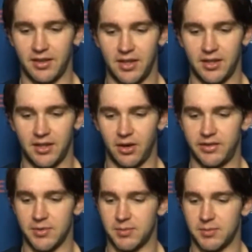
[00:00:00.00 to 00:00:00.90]
our
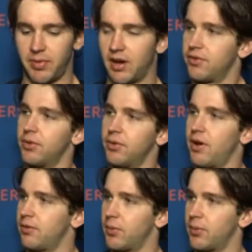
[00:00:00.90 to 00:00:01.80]
team is prepared for
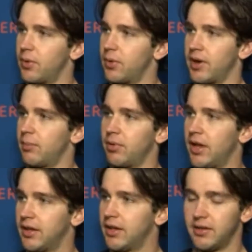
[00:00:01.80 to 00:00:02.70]
whoever we were going to
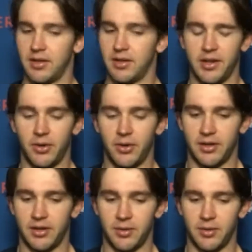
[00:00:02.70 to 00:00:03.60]
play, and knowing that
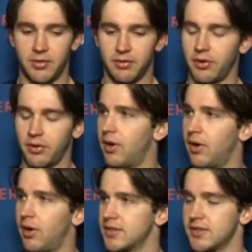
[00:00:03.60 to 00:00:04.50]
it could have been Florida or
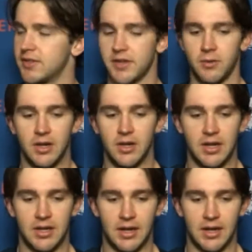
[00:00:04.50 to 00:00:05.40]
Boston, so
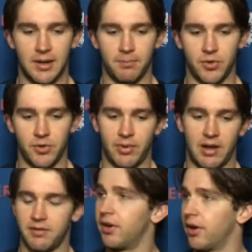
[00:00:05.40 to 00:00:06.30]
I'm
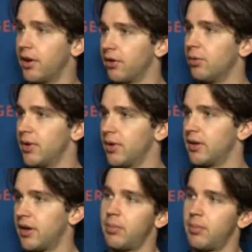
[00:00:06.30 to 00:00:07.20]
confident in our group and
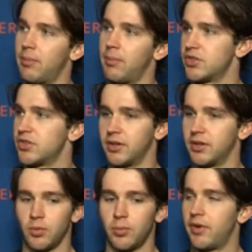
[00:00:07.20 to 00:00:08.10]
in our preparation, and
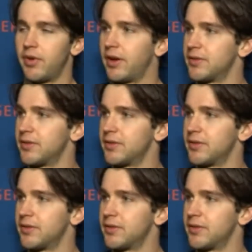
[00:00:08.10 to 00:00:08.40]
we'll be ready. So